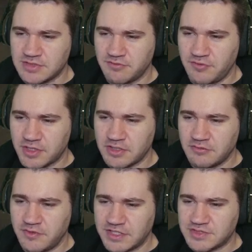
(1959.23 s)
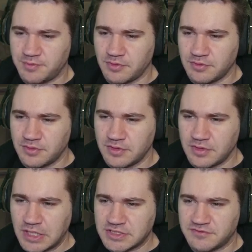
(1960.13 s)
the fucking Vesper and
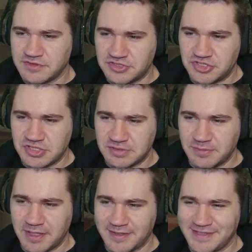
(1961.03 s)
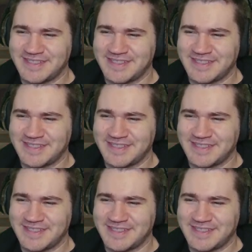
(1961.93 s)
the SVG, man.